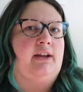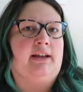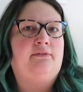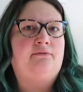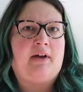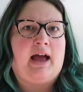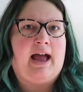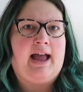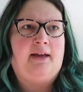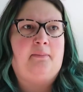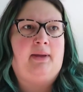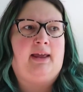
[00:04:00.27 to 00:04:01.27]
looking
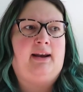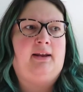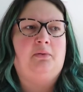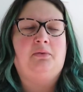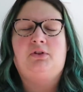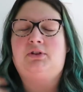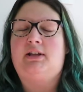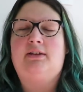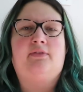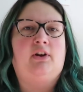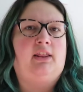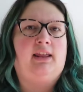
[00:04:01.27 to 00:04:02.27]
vibe, and it looked
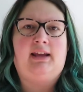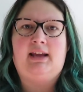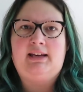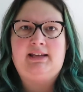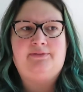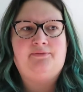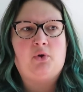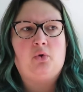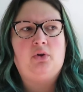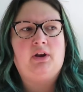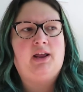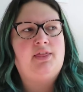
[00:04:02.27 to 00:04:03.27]
like very like indie
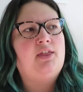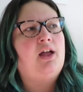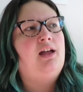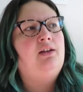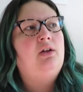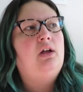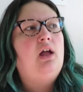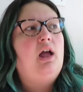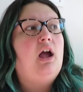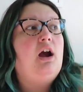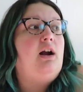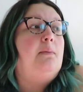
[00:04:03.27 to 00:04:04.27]
folk. And I thought,
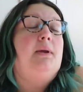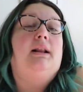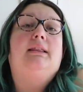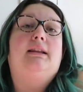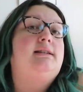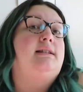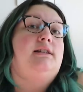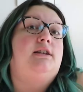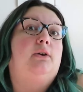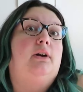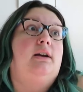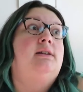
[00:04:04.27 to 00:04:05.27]
all right, I'm going to listen
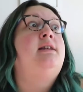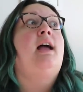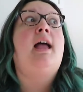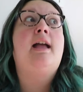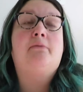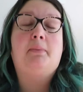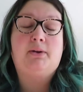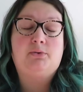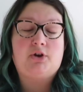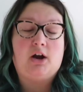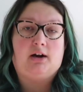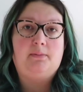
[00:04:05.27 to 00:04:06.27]
to it because everybody
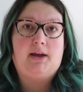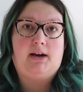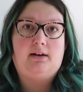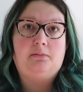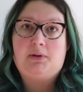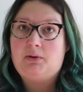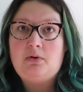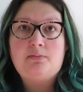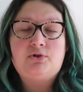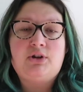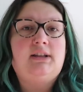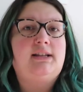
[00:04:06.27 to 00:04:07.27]
was talking about it. I'm like, well,
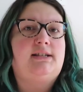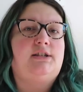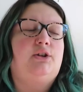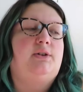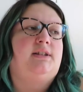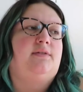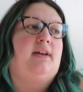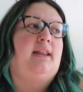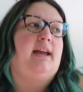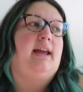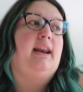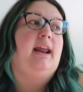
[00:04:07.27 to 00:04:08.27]
I'm just going to listen to it, see if I
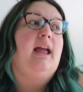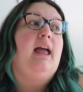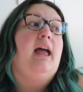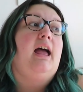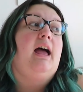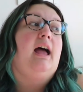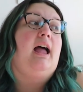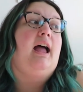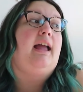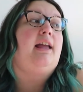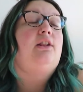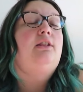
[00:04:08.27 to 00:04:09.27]
like it.
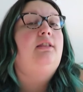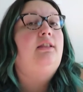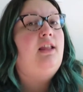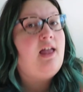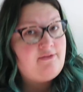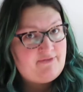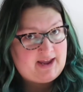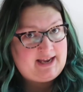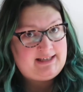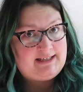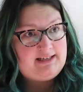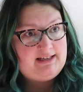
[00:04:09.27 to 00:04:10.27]
I love
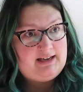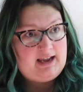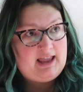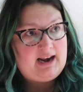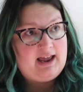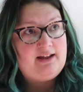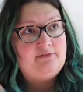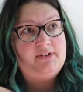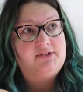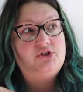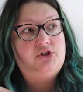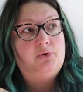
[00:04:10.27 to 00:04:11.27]
it. And I have
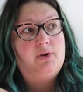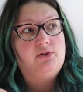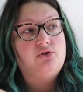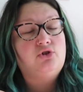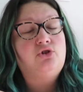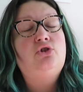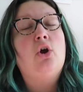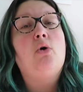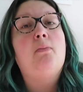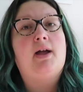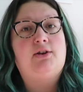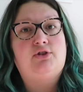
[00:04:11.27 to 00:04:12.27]
listened to it
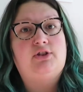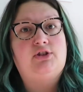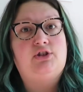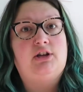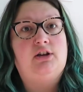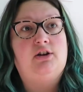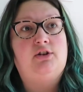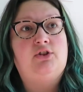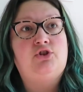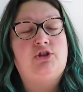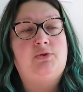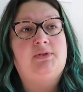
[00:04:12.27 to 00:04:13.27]
so much this year
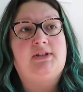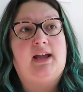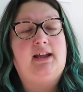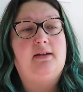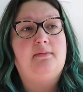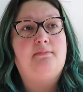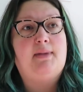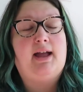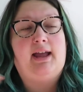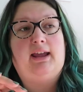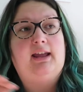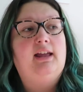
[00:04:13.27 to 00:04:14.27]
that she was like
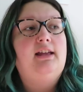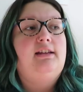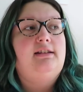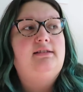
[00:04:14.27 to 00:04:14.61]
my